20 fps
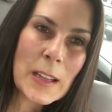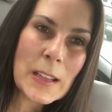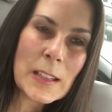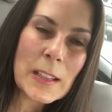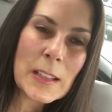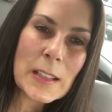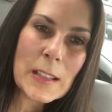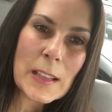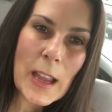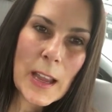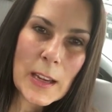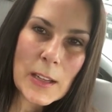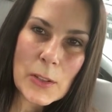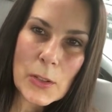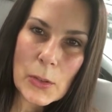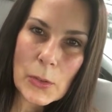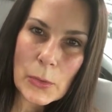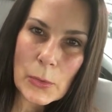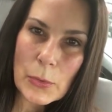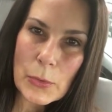I decide
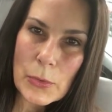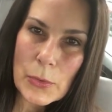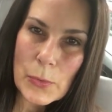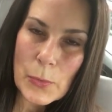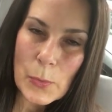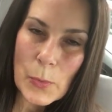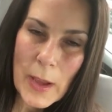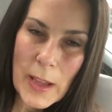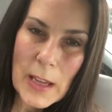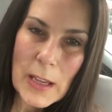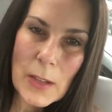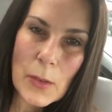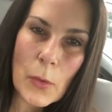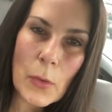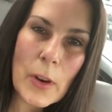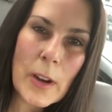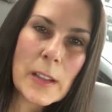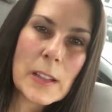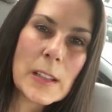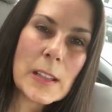to lose weight
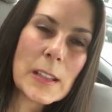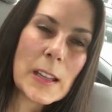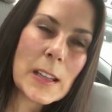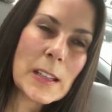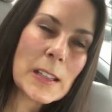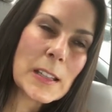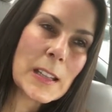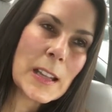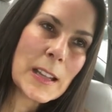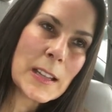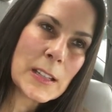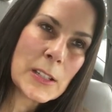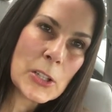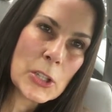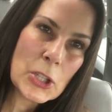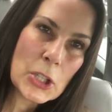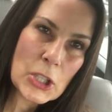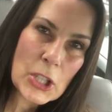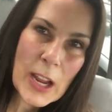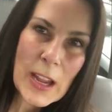or I decide to get in
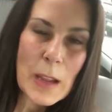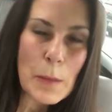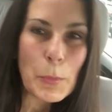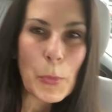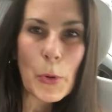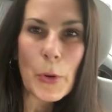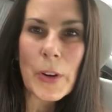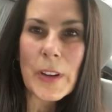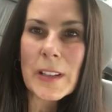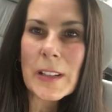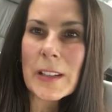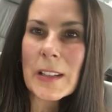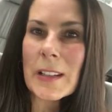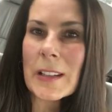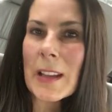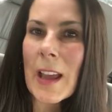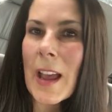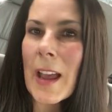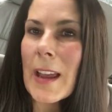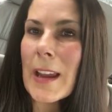shape or I
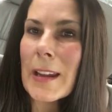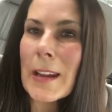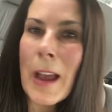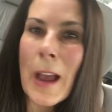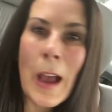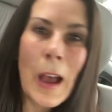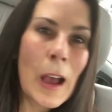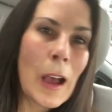decide,